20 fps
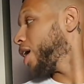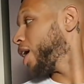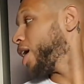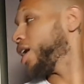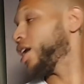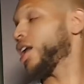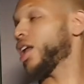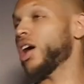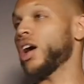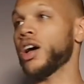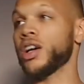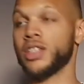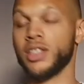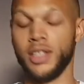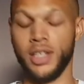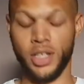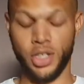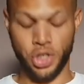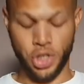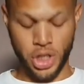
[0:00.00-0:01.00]
And
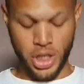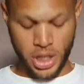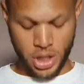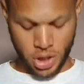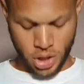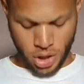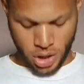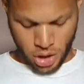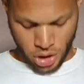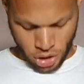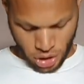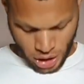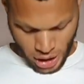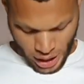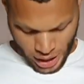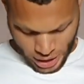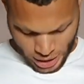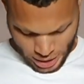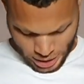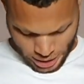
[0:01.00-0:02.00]
lastly, chin to
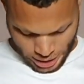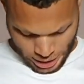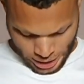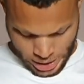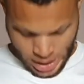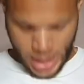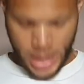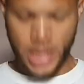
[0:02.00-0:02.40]
chest,